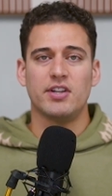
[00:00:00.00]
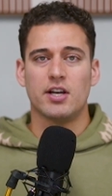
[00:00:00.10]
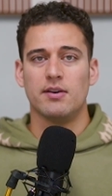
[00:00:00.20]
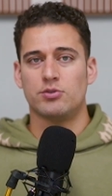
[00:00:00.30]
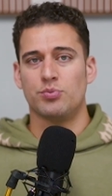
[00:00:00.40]
It
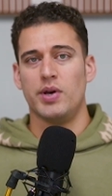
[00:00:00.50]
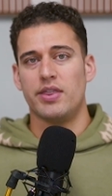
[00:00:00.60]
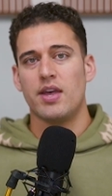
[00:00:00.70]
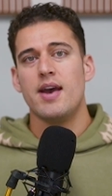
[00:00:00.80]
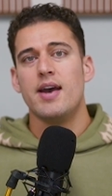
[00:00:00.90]
comes
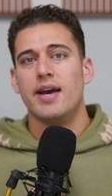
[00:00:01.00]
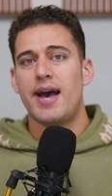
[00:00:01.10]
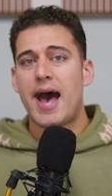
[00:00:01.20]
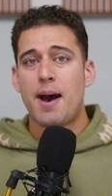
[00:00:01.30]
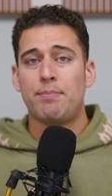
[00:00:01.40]
with
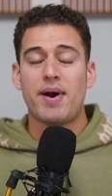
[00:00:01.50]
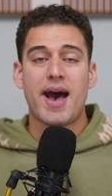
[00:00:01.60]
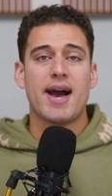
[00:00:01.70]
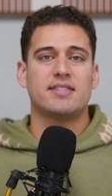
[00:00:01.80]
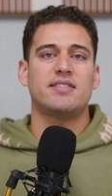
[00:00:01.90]
app
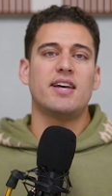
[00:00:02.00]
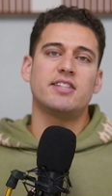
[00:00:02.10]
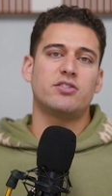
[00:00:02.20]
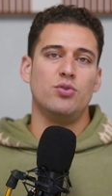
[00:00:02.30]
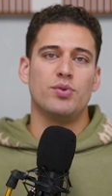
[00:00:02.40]

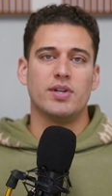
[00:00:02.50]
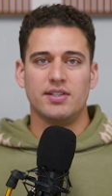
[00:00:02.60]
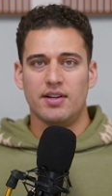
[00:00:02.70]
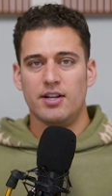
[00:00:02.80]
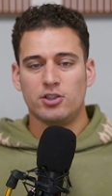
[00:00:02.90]
access so you can